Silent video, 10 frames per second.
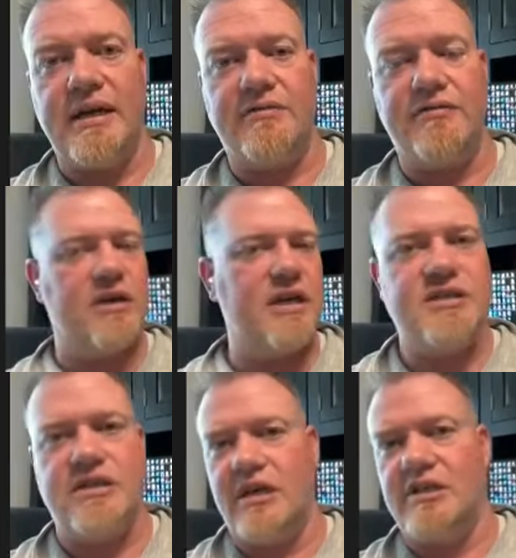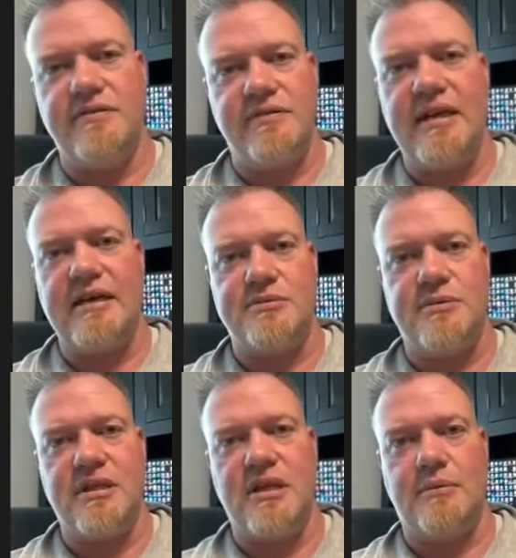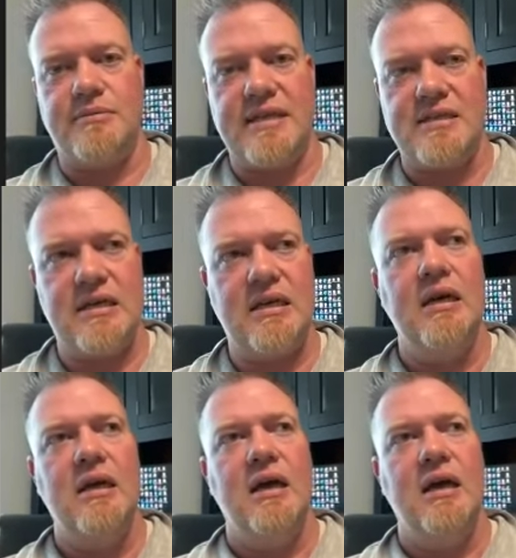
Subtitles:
and down for each of the announcements that I'm testing,